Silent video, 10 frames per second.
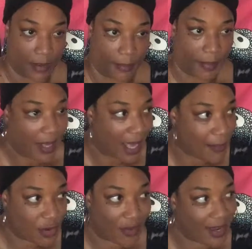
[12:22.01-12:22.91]
But
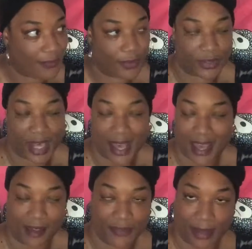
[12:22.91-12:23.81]
I'm grateful that I
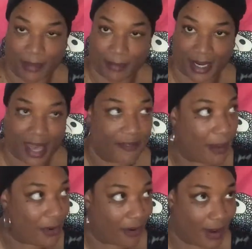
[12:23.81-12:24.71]
have them in my life.
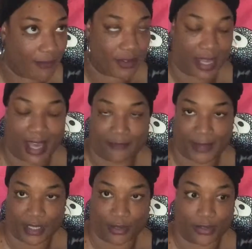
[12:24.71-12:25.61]
I'm grateful that I have
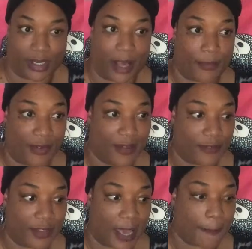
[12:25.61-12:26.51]
my children. I'm
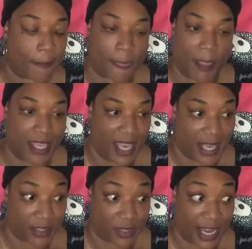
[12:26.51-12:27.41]
grateful that,
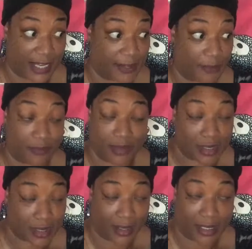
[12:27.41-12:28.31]
yes, they
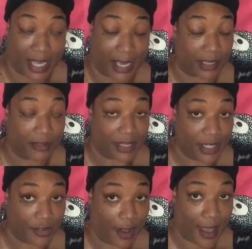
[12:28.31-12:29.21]

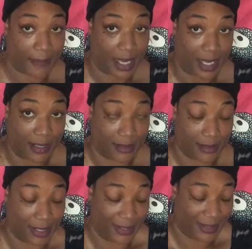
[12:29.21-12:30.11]
try me.
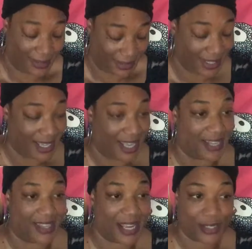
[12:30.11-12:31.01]

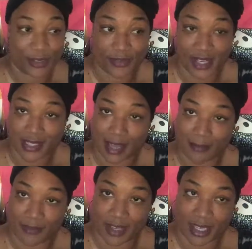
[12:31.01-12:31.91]
They do things that
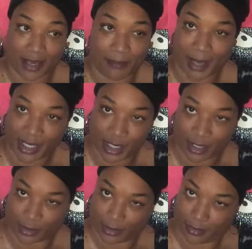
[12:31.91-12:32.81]
I'm thinking, my
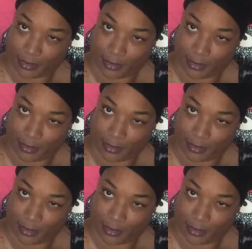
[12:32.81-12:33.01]
child.